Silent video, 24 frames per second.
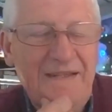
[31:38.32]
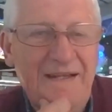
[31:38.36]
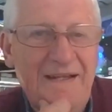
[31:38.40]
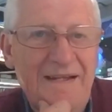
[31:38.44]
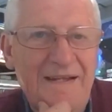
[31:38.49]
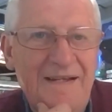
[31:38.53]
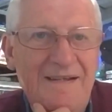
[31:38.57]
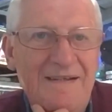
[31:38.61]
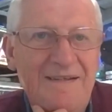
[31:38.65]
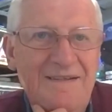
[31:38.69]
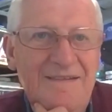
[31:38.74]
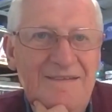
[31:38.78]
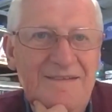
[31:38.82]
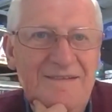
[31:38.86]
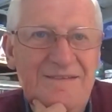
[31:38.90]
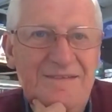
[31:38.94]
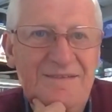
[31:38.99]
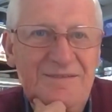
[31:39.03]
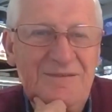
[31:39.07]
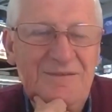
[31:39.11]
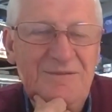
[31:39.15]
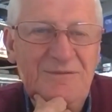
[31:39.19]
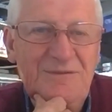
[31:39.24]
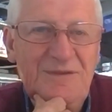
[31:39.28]
uh,
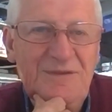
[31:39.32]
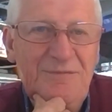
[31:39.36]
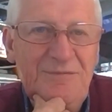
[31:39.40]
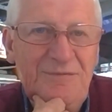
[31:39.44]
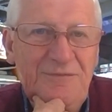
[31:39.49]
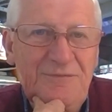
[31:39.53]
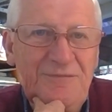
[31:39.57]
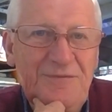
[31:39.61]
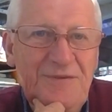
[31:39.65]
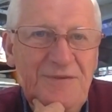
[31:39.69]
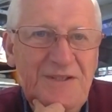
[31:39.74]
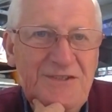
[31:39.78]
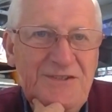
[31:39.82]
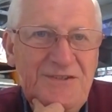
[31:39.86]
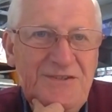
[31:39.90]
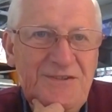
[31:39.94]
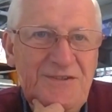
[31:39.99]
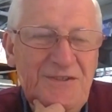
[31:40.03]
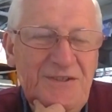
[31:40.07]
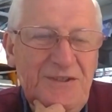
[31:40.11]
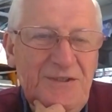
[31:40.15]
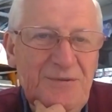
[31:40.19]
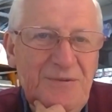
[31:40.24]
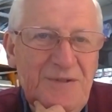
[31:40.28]
refers to
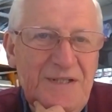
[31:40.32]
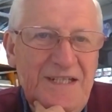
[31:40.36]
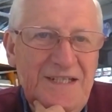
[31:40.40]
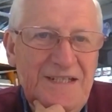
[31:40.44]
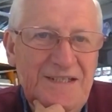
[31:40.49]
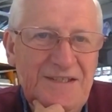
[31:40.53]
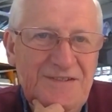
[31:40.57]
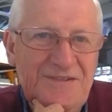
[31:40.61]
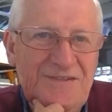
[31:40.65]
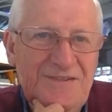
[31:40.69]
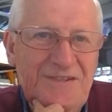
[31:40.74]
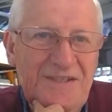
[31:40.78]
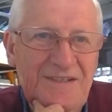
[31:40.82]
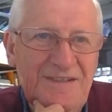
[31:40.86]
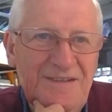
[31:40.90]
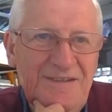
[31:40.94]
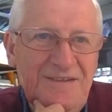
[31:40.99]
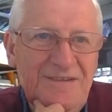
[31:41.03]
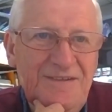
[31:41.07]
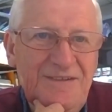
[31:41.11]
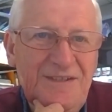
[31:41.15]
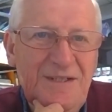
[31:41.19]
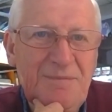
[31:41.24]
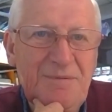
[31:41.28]
the creeds. A
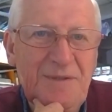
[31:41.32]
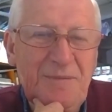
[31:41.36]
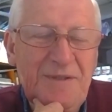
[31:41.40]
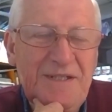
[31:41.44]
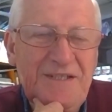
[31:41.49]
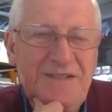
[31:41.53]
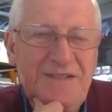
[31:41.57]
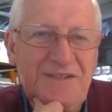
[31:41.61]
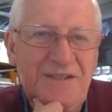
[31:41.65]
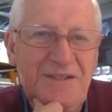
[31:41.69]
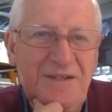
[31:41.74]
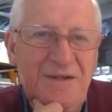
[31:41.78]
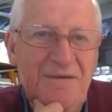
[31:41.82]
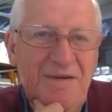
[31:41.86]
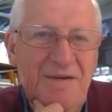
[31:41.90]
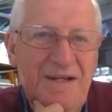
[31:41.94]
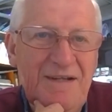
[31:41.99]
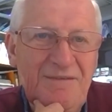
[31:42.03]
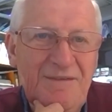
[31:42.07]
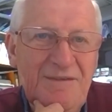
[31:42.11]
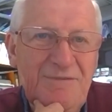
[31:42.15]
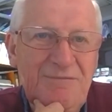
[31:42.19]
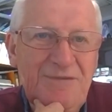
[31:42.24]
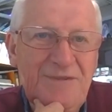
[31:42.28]
couple of weeks ago, I
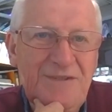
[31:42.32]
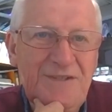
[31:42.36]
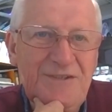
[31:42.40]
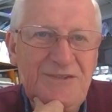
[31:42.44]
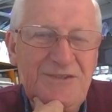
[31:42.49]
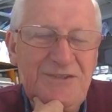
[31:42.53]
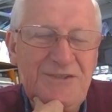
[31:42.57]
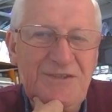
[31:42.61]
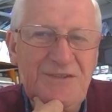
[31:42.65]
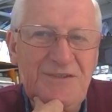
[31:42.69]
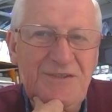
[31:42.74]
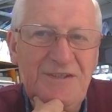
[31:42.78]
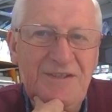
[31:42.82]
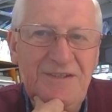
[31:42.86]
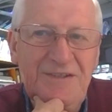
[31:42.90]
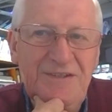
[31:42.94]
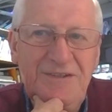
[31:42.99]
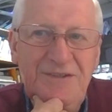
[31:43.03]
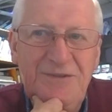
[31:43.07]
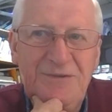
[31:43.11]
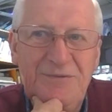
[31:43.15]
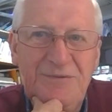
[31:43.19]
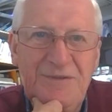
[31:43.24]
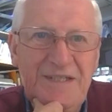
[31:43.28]
referred to the
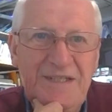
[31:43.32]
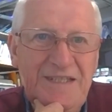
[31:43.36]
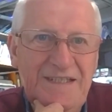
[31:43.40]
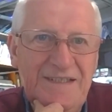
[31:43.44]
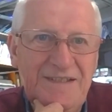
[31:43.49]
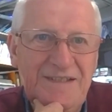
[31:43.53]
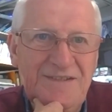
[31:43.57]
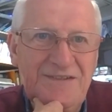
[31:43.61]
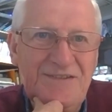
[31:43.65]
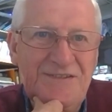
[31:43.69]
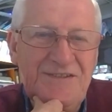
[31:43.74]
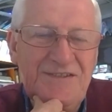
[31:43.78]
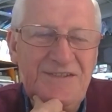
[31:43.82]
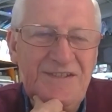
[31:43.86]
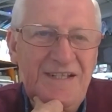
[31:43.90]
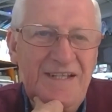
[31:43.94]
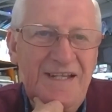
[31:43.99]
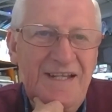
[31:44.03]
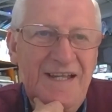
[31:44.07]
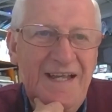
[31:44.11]
creeds.